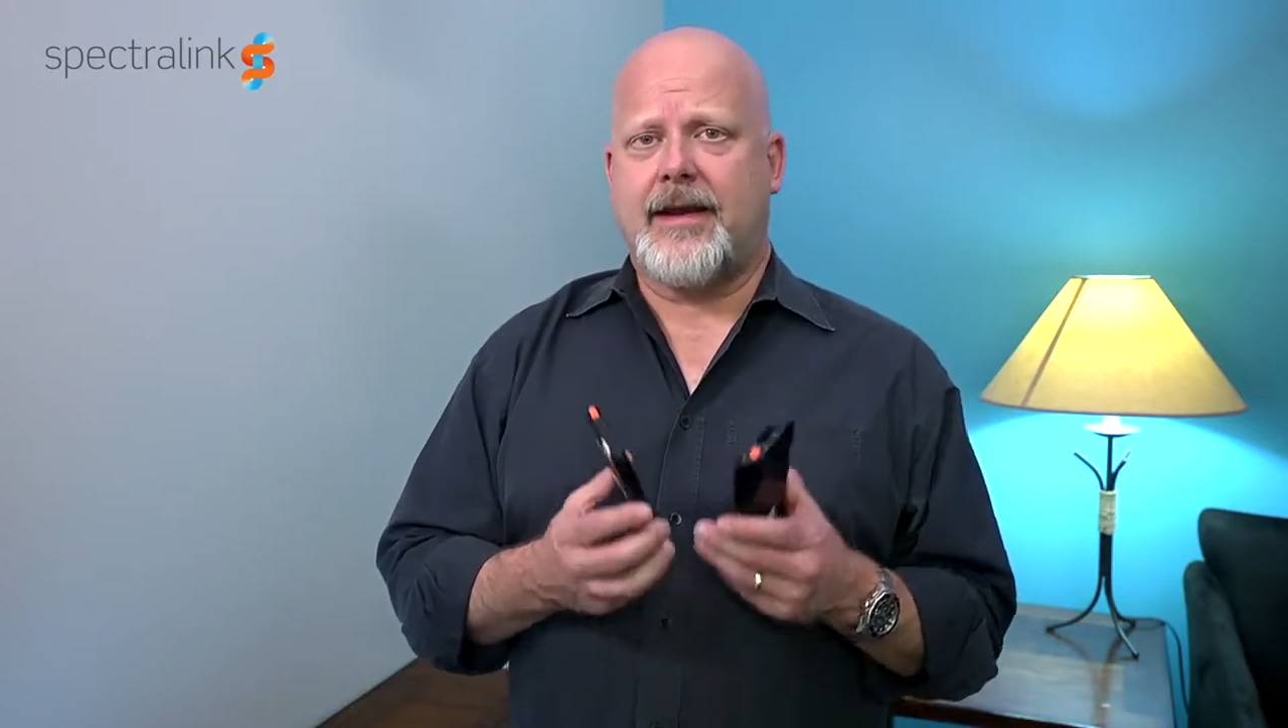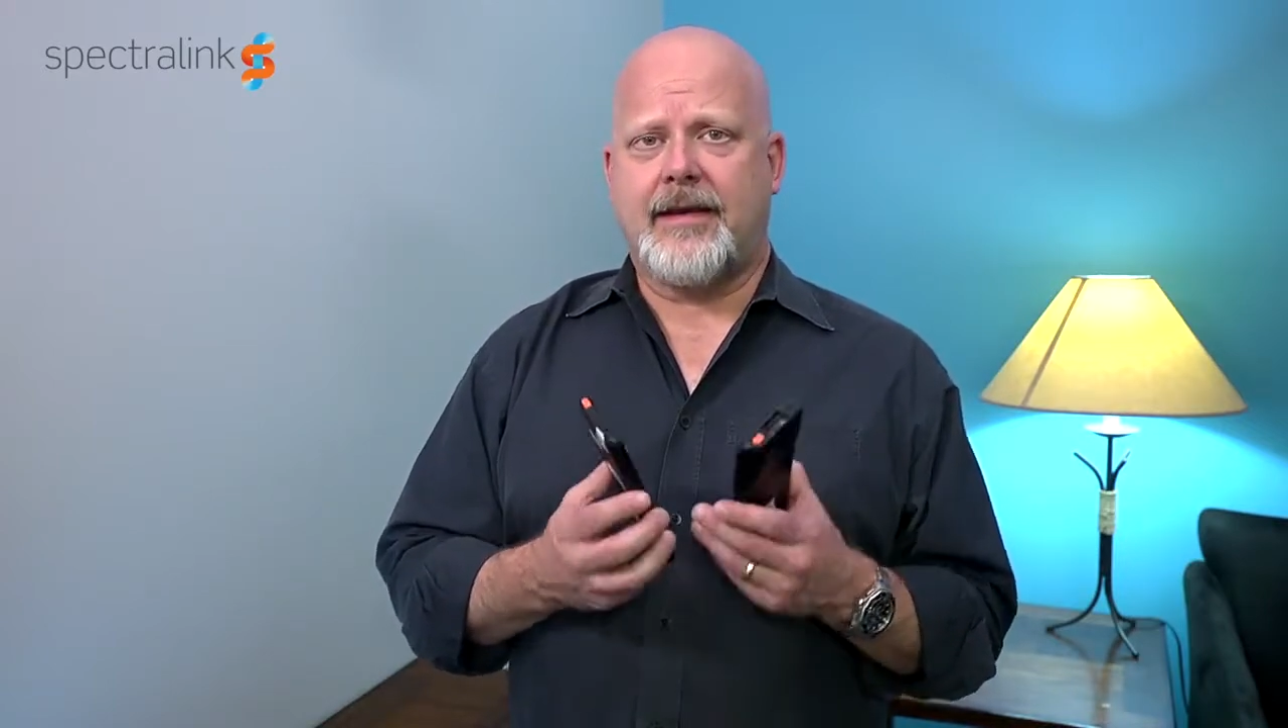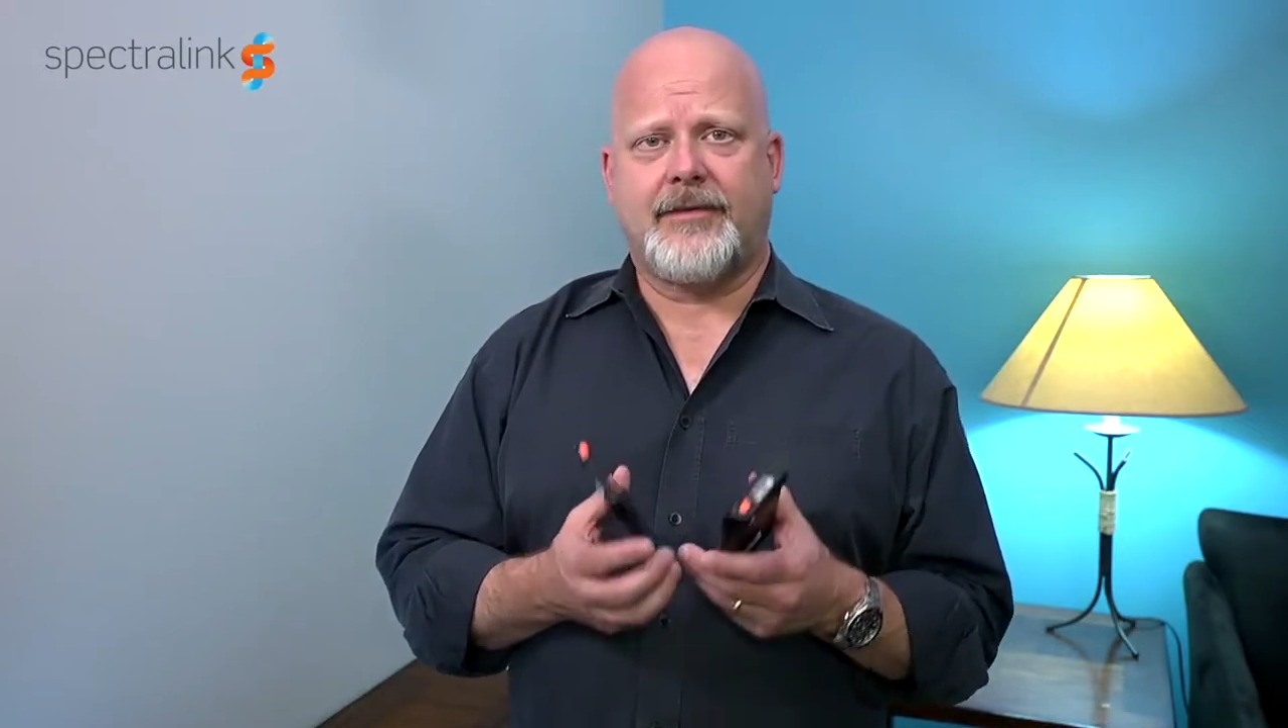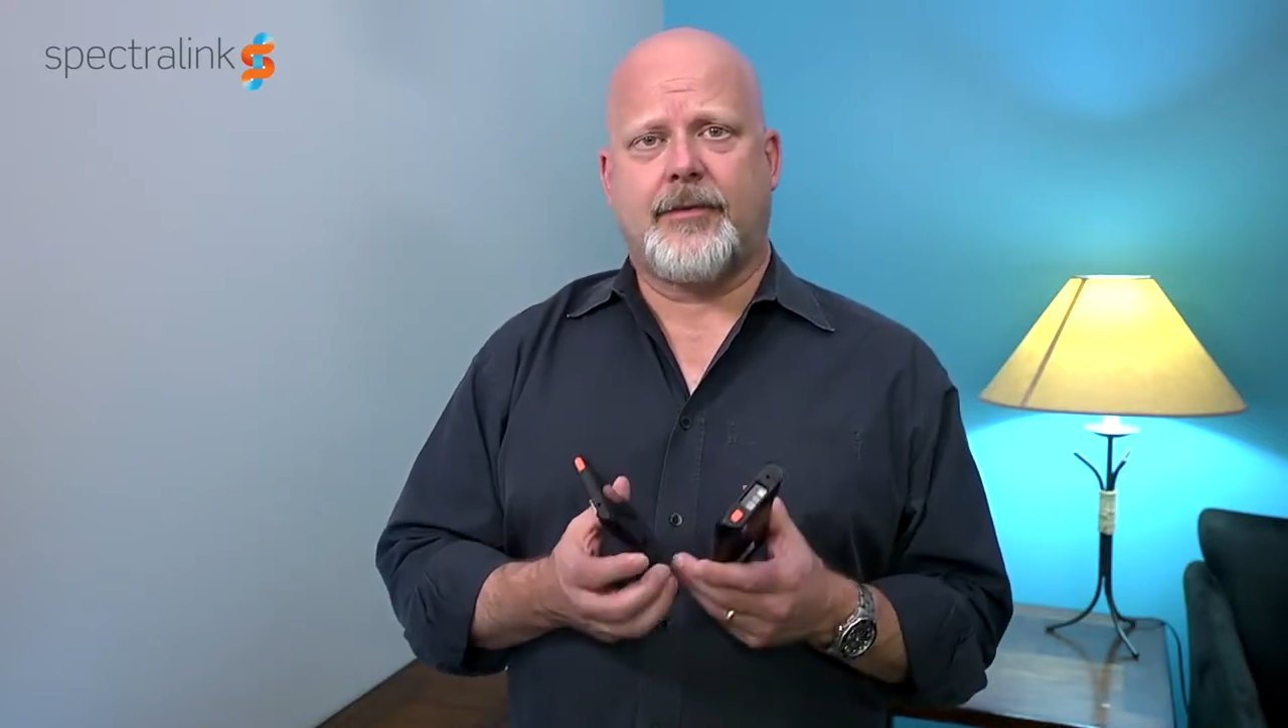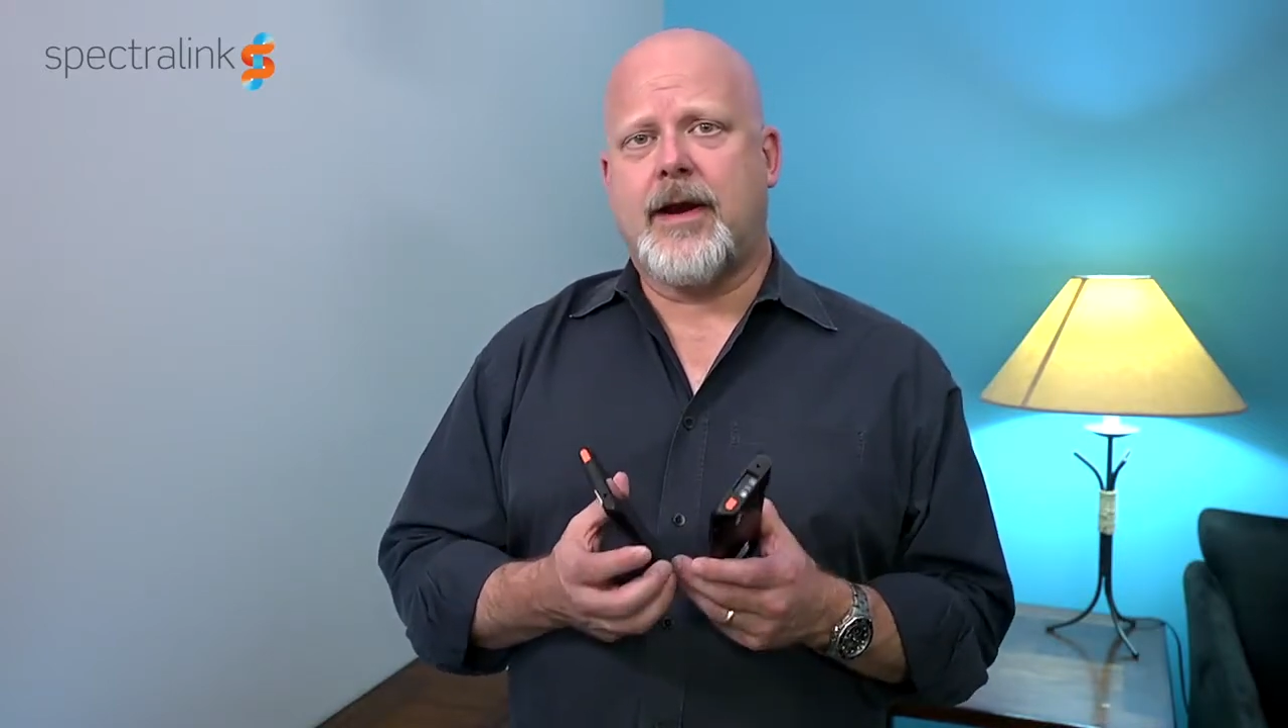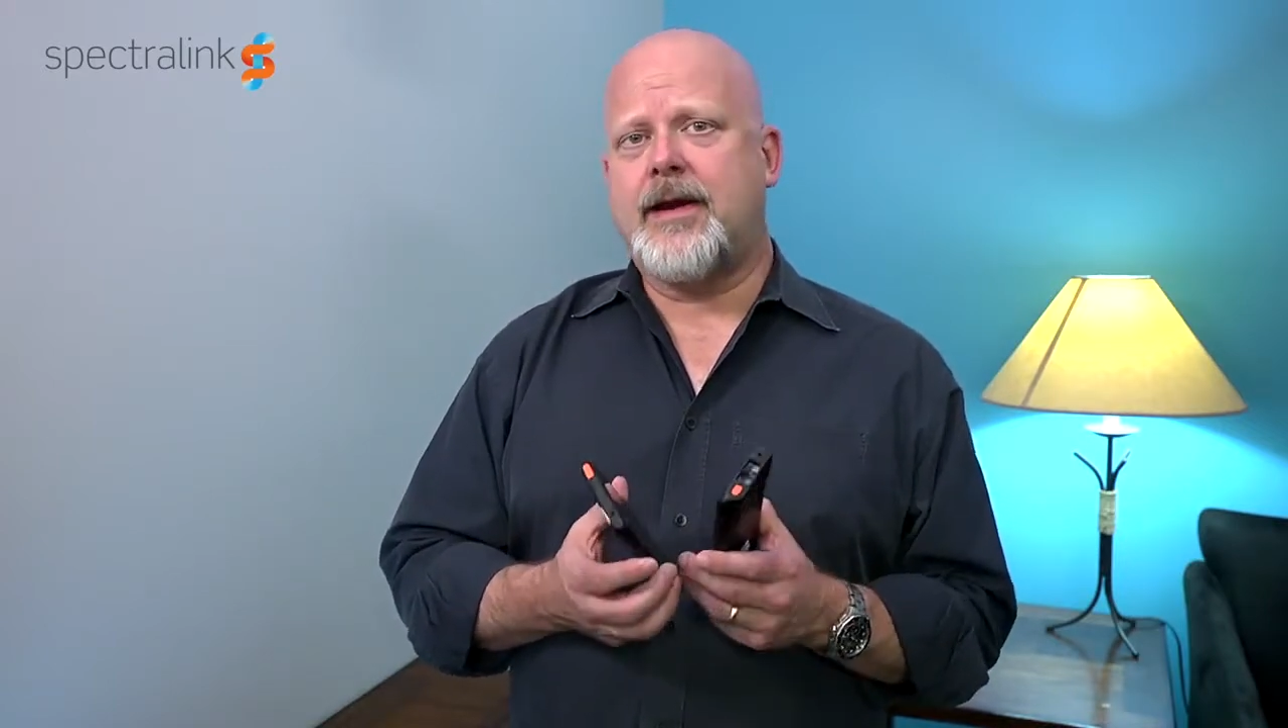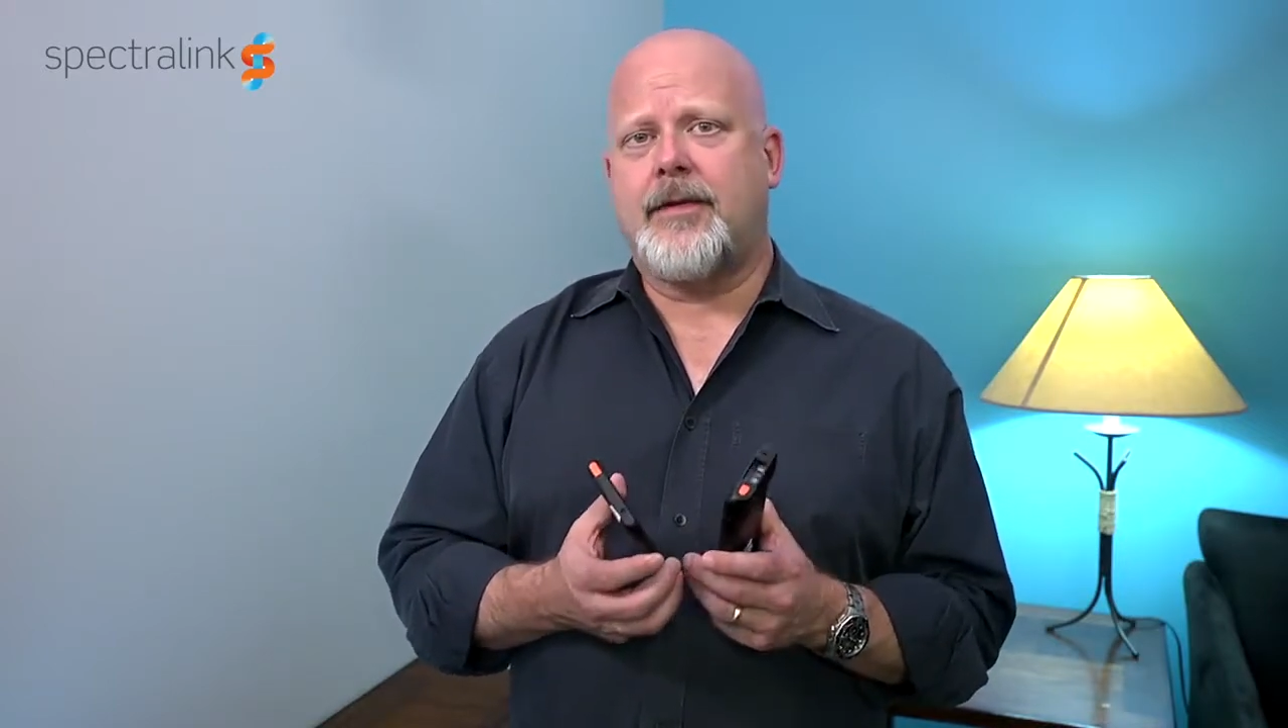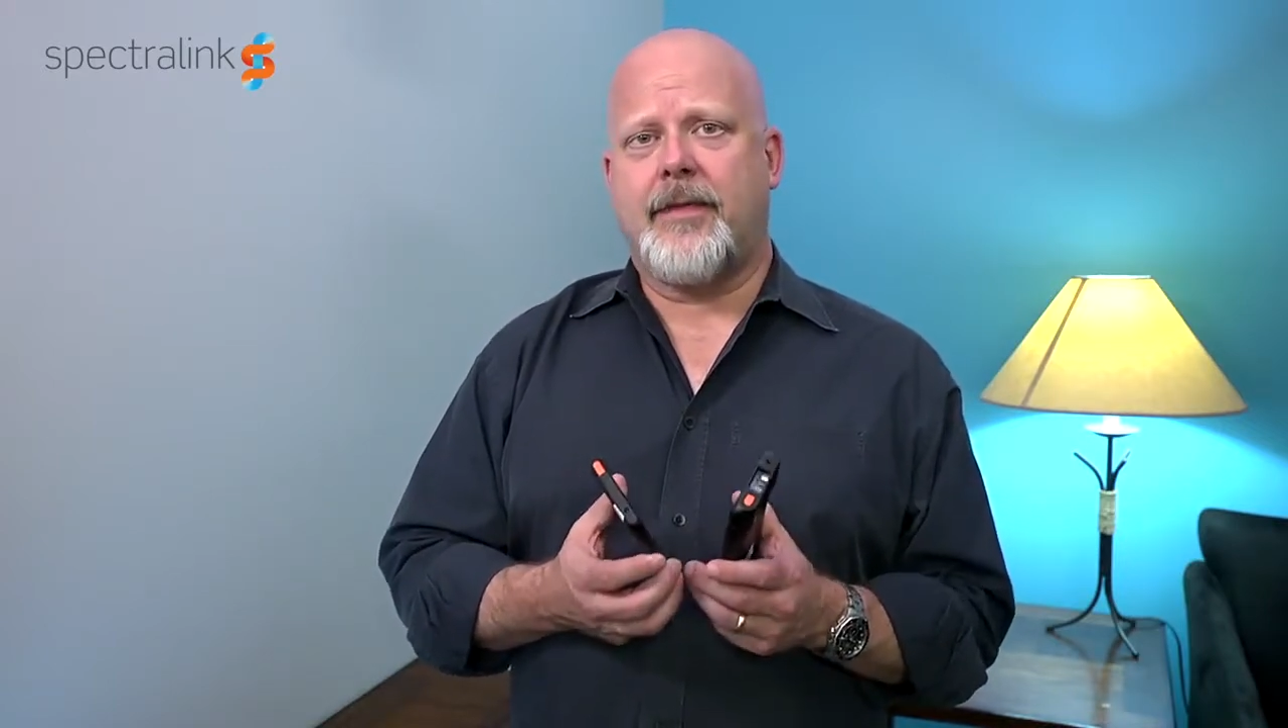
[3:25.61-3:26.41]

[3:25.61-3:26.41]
and it's ready to